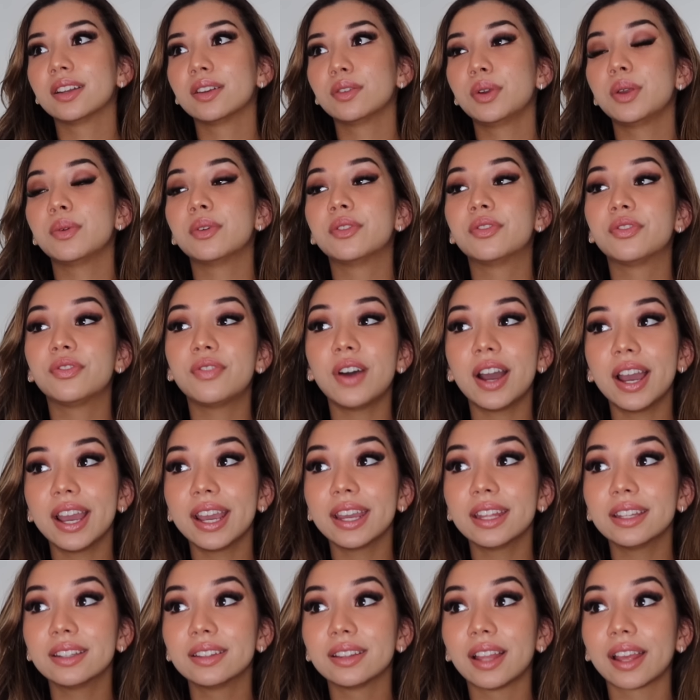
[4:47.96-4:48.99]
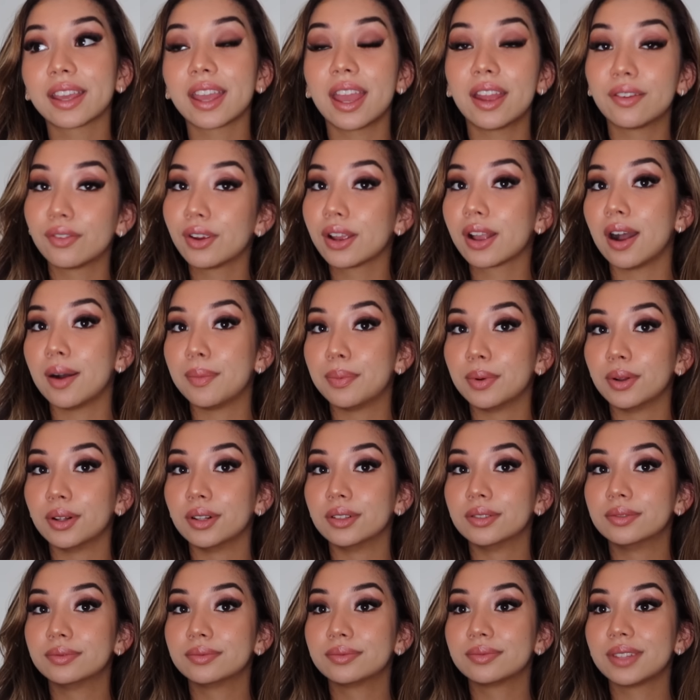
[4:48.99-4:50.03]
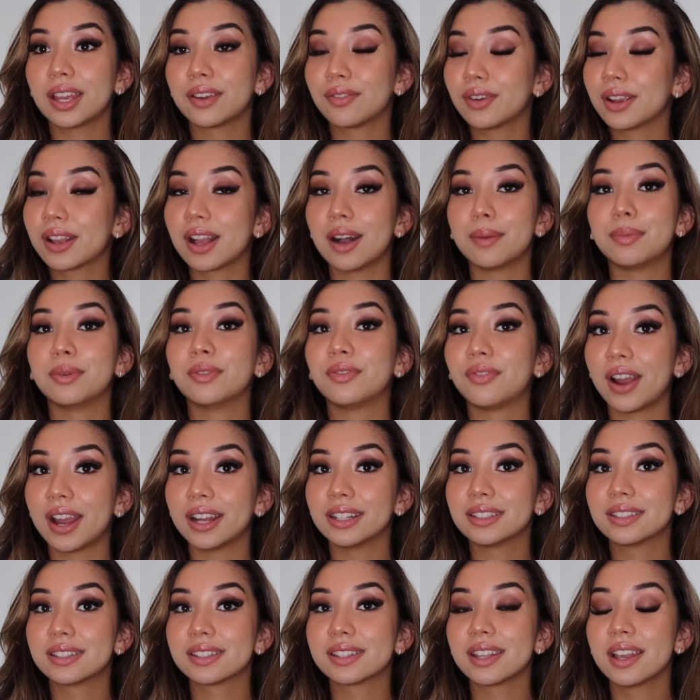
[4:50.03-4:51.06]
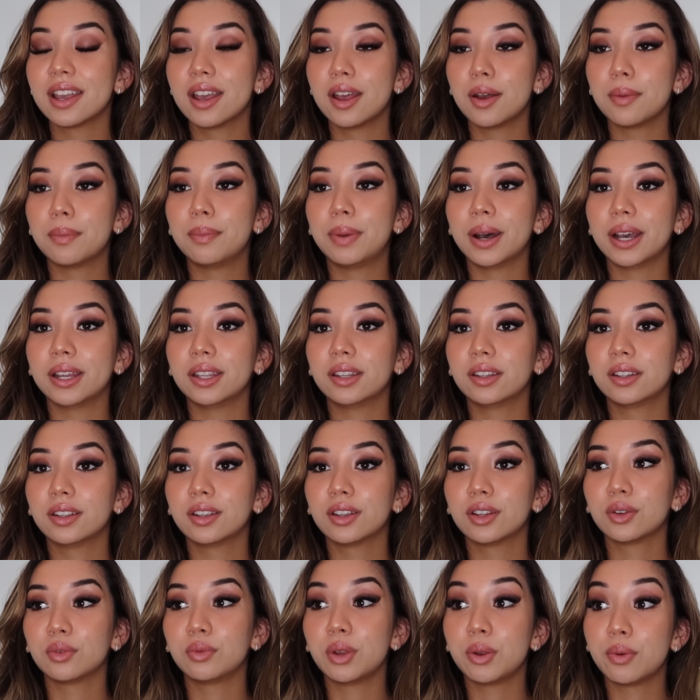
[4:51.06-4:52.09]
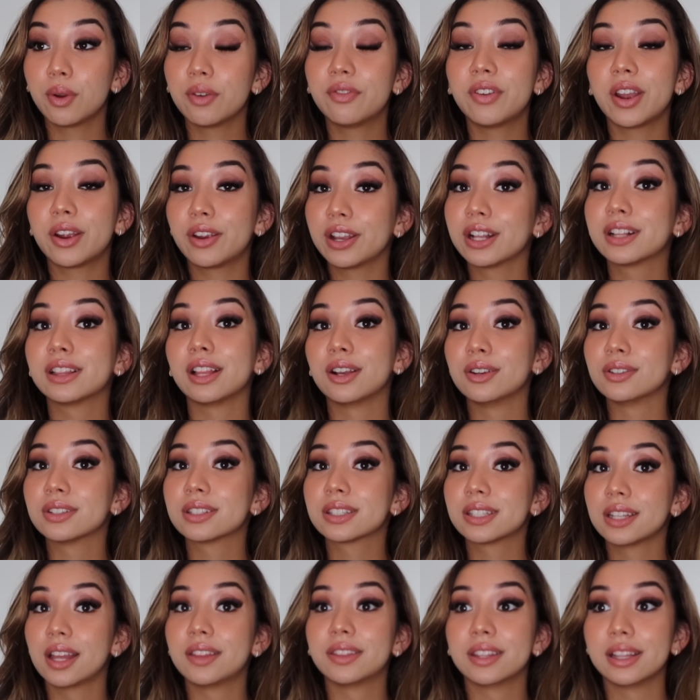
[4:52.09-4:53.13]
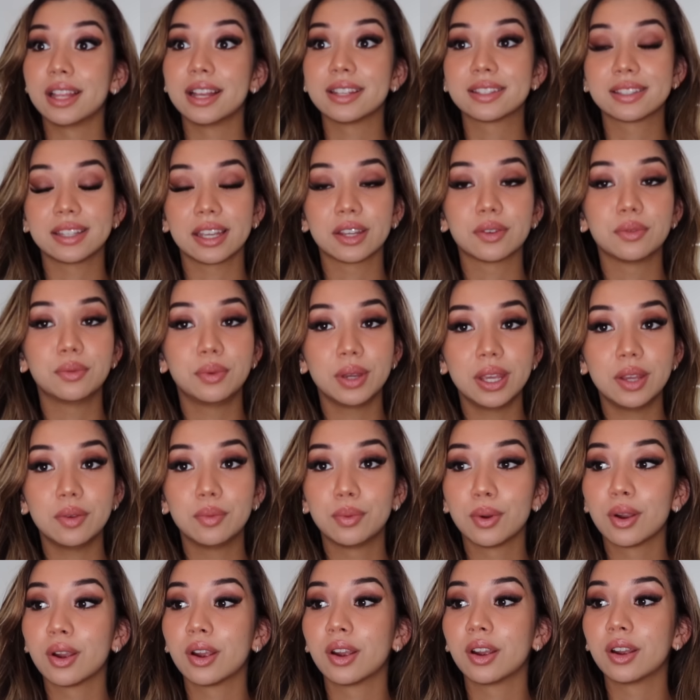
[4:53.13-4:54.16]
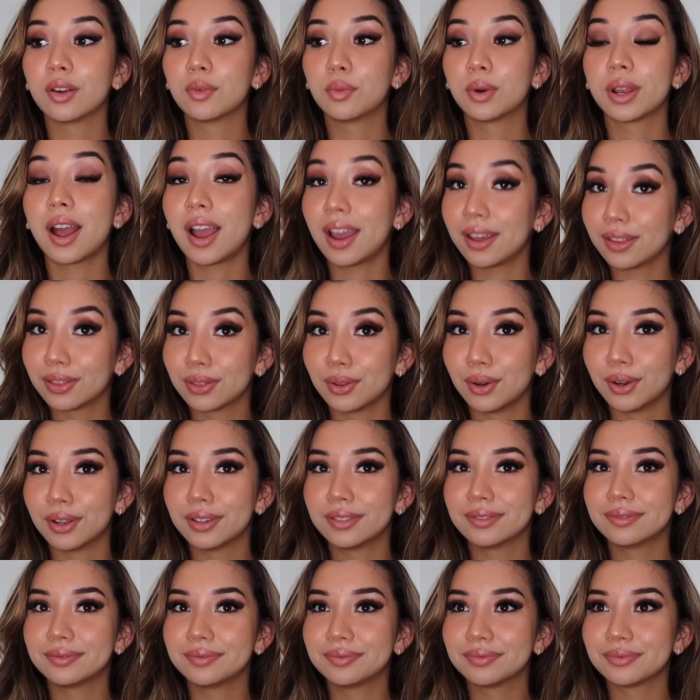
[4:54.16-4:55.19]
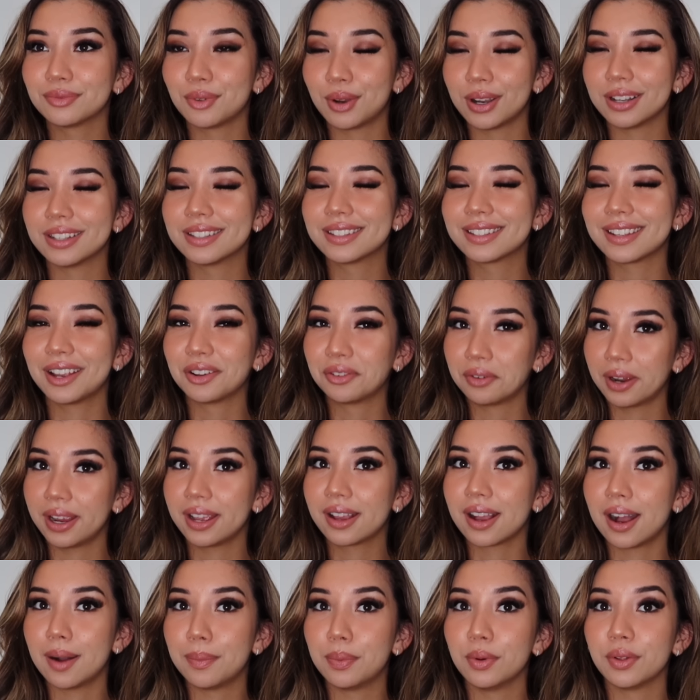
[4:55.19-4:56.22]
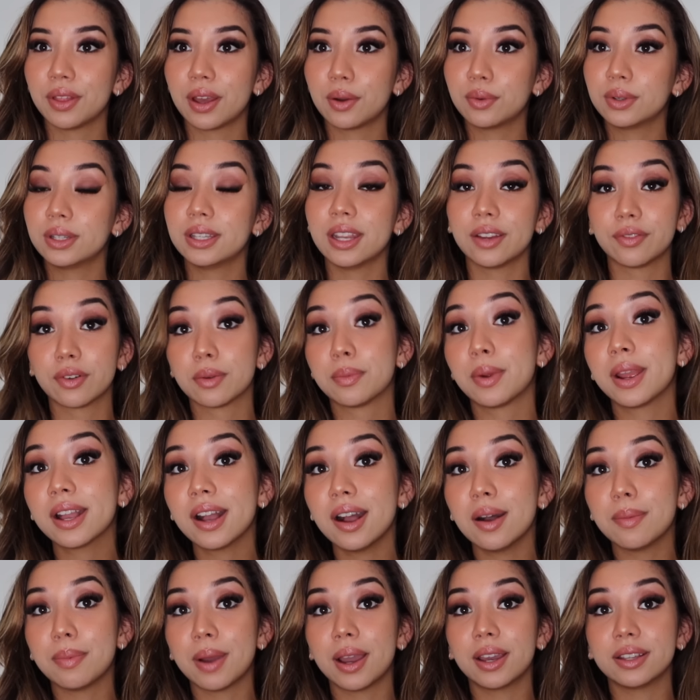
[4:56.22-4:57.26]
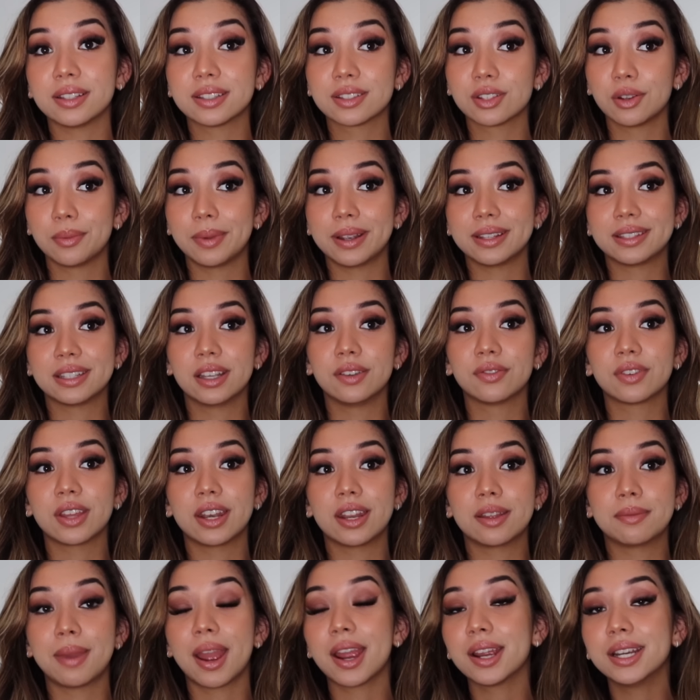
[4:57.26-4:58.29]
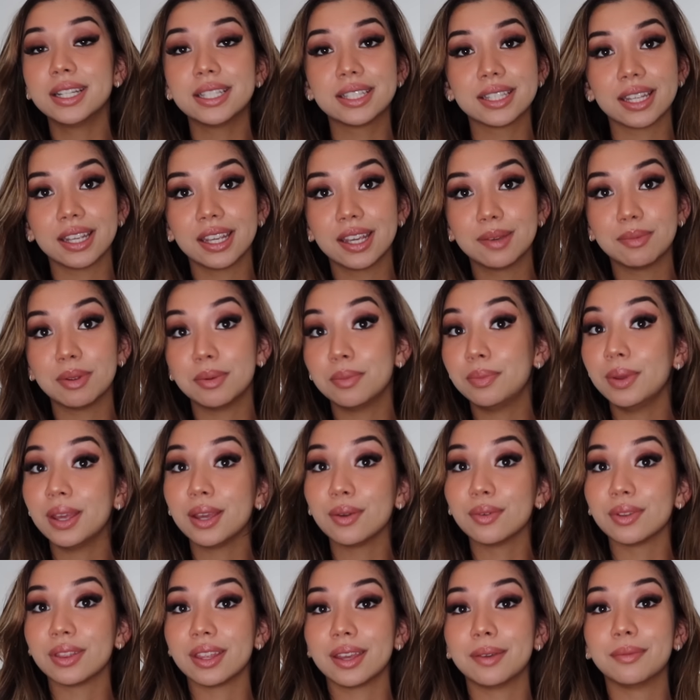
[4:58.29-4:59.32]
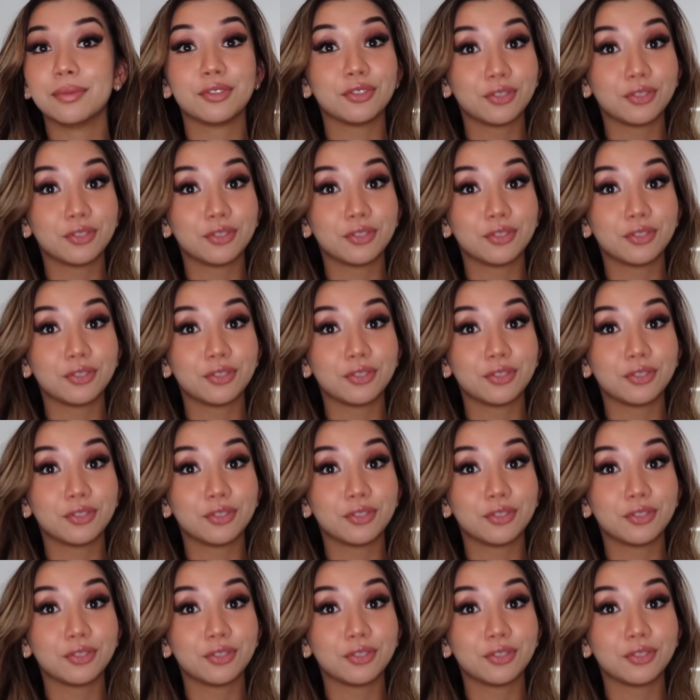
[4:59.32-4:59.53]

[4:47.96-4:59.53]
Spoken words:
We would fight like every couple fights, but we were very close nonetheless. Like, we were what I thought was a great couple that would never break up. I saw myself getting married to him and being with him